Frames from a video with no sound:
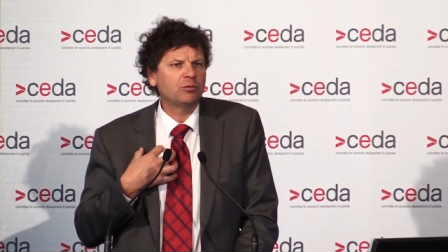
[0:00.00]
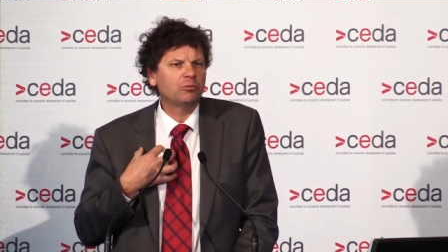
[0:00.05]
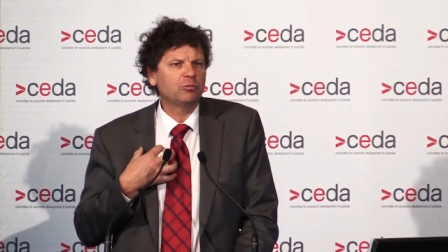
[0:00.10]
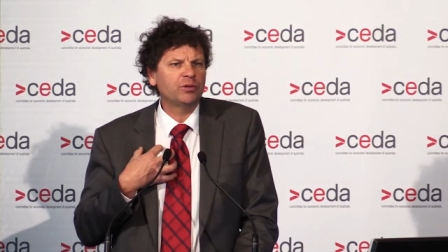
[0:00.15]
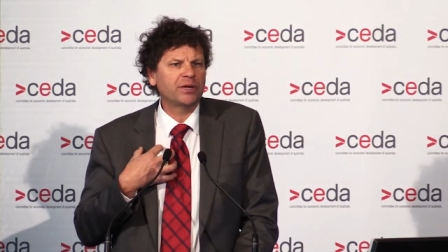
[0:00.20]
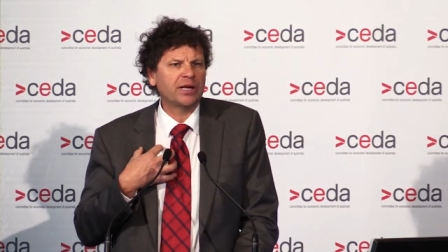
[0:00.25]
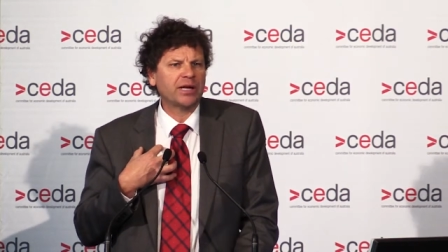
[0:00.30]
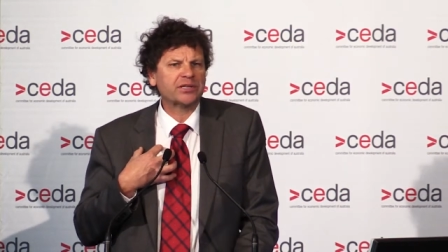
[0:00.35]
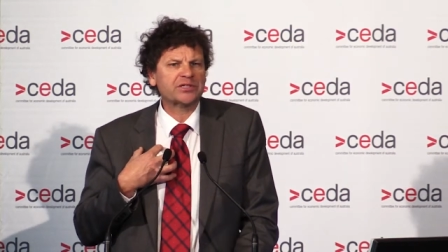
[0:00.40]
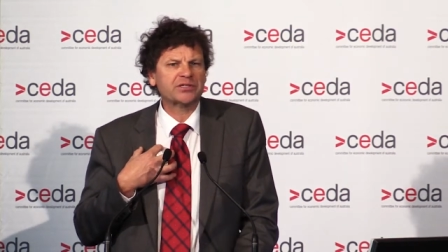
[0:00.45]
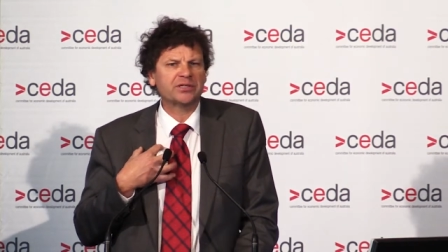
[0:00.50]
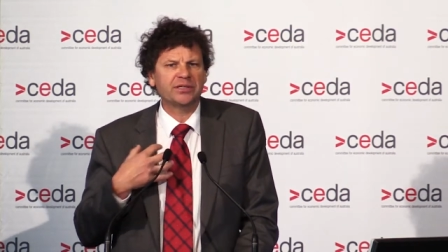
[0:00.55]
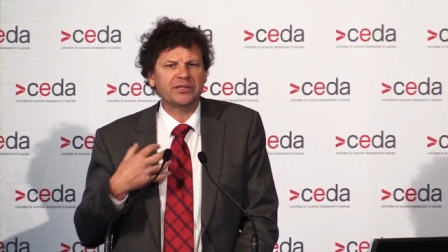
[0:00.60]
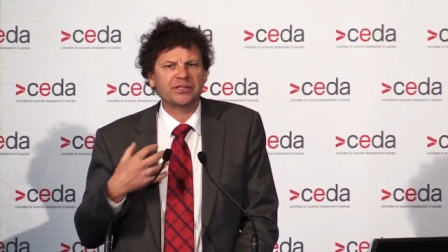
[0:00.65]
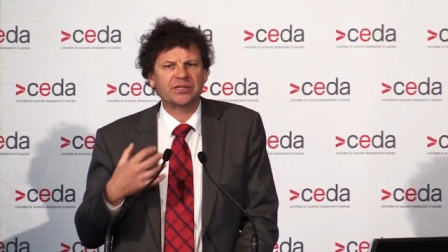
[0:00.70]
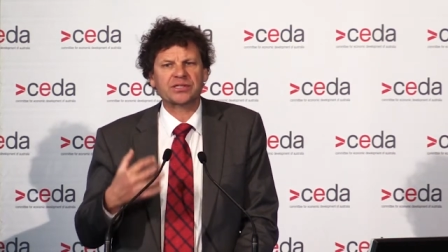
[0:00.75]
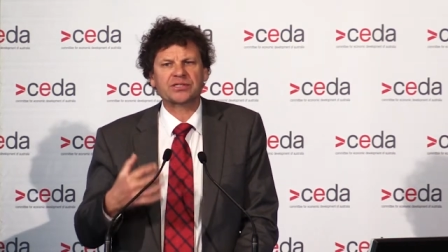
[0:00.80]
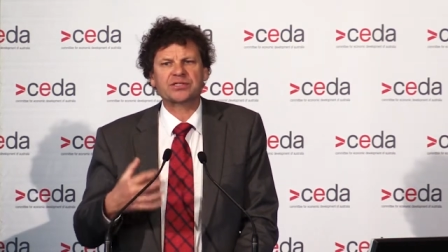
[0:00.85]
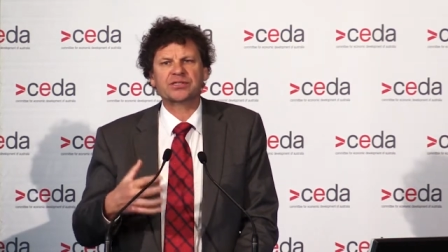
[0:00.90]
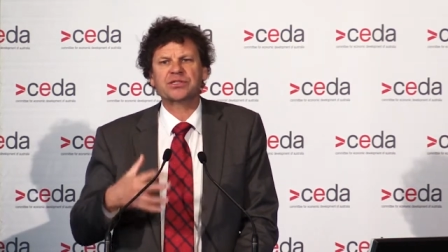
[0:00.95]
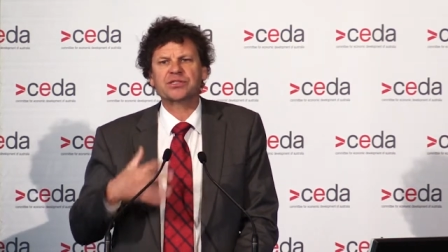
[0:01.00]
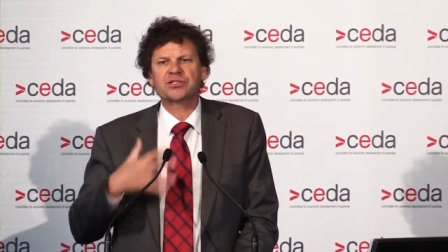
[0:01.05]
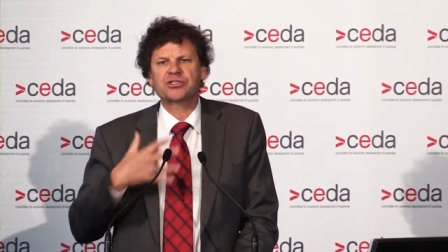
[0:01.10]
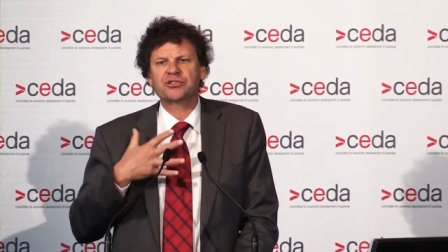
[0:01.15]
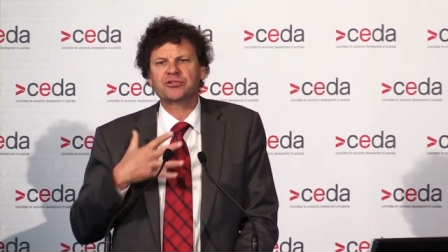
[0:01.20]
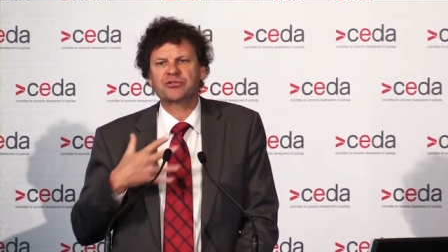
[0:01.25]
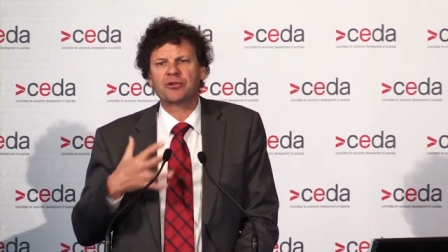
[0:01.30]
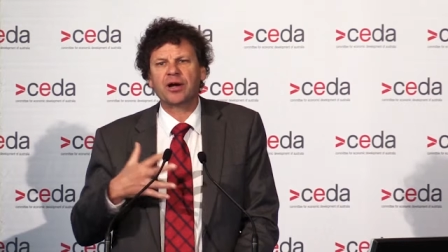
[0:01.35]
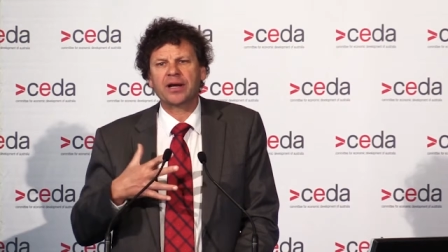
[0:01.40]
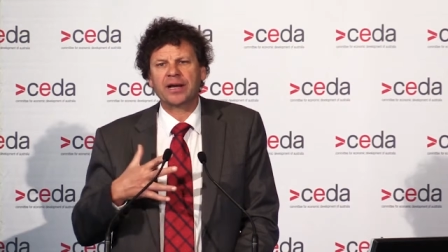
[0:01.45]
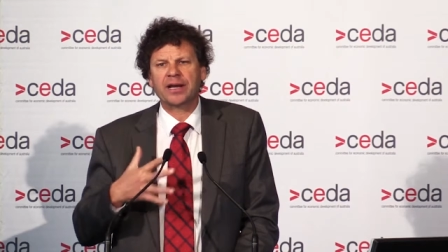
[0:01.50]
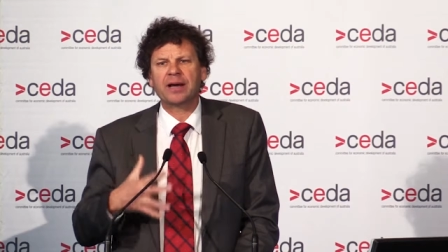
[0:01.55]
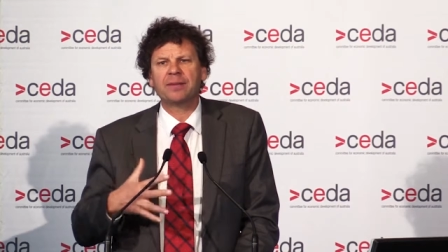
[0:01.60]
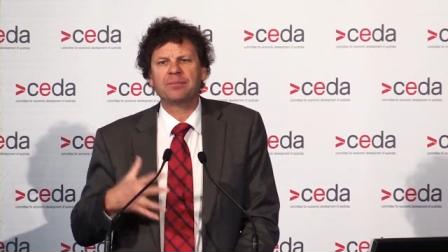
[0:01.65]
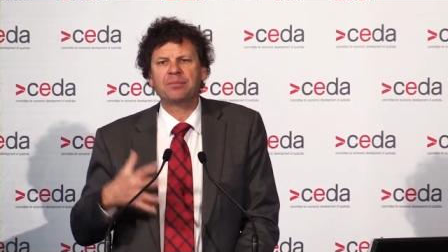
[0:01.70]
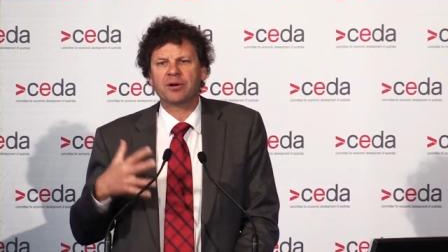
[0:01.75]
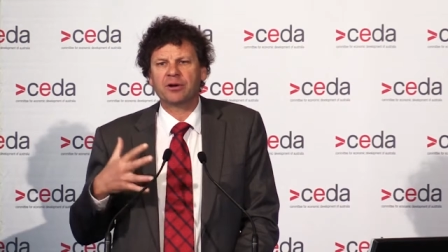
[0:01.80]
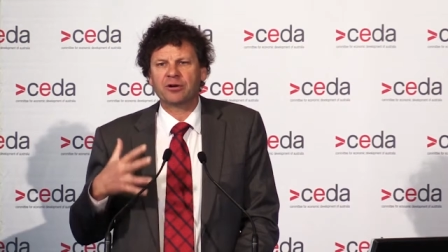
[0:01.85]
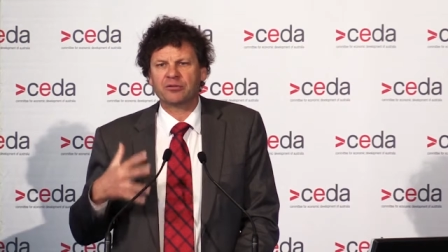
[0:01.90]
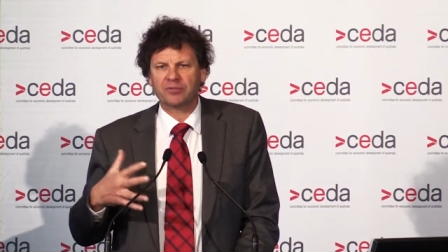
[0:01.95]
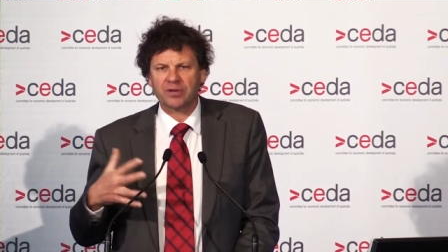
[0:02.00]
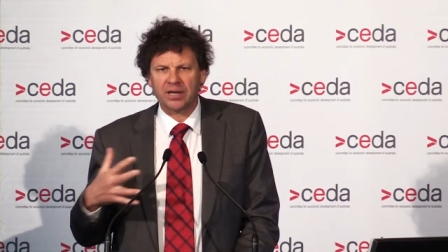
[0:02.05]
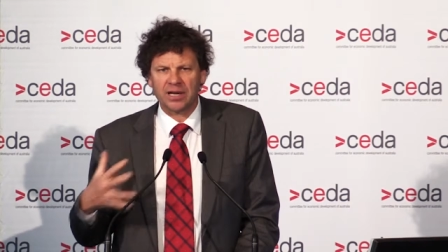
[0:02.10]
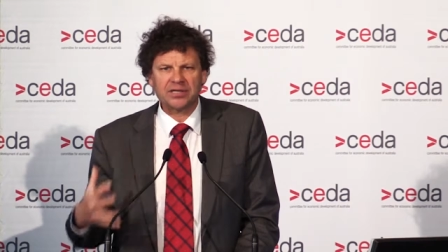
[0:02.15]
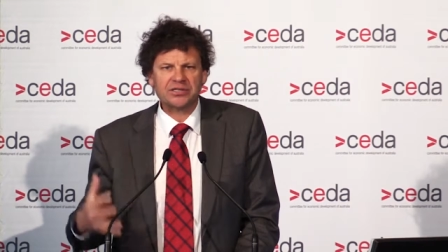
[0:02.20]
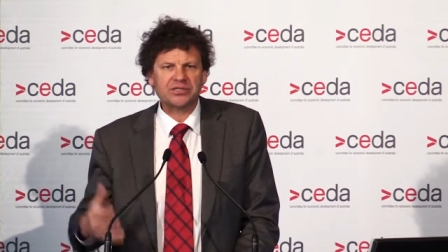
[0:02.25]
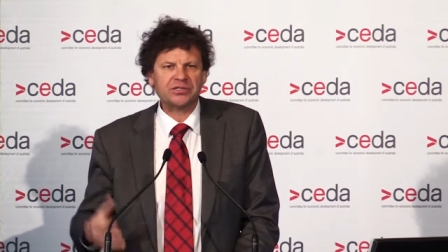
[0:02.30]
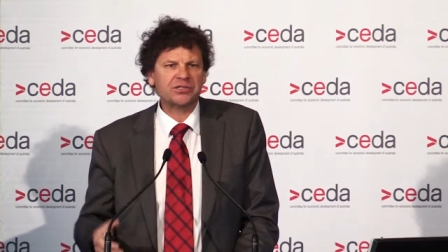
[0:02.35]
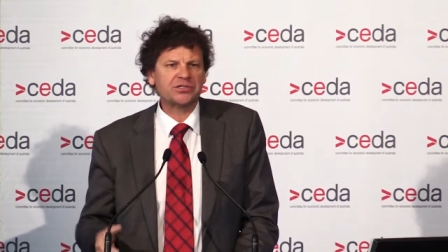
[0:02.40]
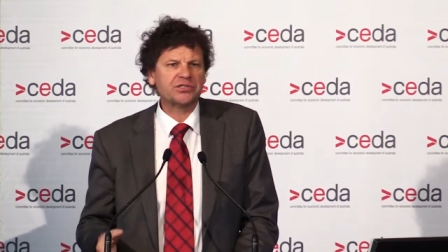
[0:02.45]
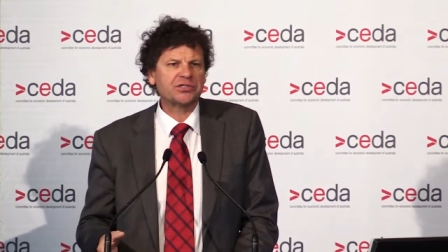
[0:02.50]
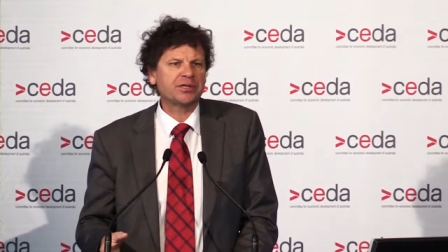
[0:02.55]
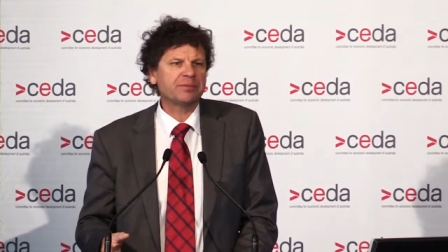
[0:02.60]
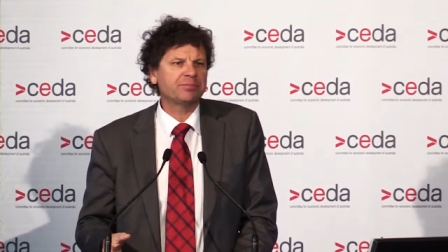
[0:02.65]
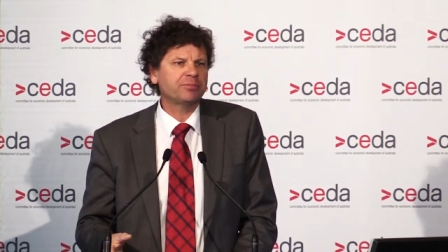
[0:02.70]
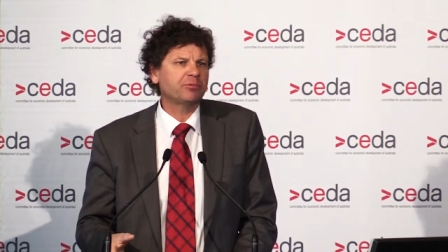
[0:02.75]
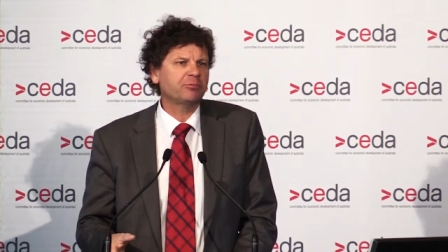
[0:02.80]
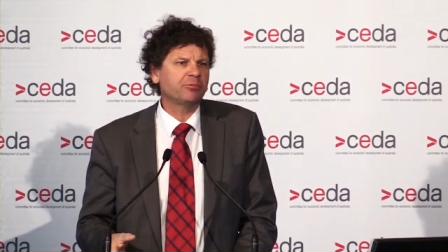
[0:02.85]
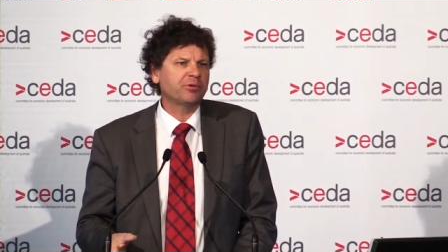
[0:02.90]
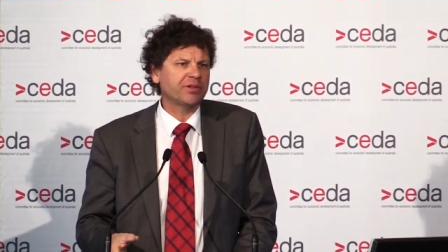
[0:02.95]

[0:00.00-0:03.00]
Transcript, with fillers: would actually just strike up a relationship